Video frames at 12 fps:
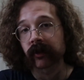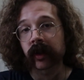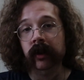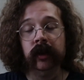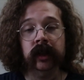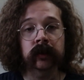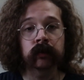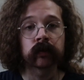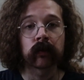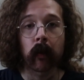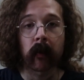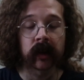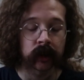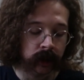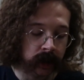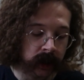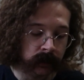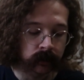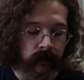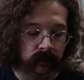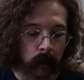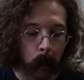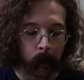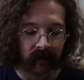flavor is good,
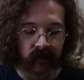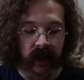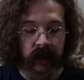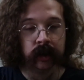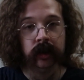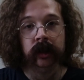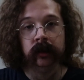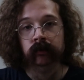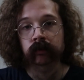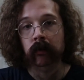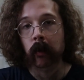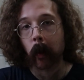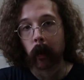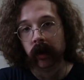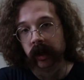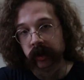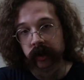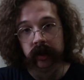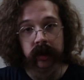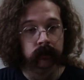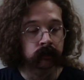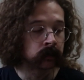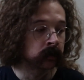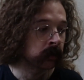texture is
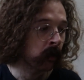good.